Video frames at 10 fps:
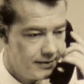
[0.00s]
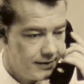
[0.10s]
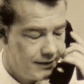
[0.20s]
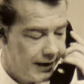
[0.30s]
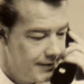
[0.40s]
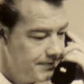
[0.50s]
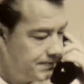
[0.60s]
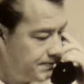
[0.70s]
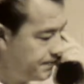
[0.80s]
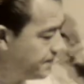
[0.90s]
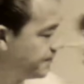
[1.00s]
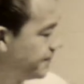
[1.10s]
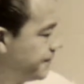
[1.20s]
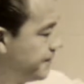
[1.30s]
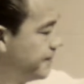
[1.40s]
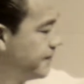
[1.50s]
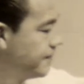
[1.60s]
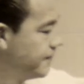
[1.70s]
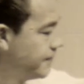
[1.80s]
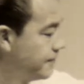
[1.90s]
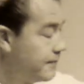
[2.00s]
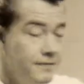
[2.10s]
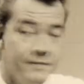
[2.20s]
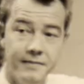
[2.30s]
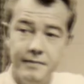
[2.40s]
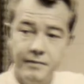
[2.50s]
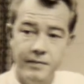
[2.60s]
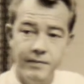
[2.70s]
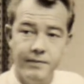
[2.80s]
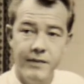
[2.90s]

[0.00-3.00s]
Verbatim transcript: Right. This may sound silly, but...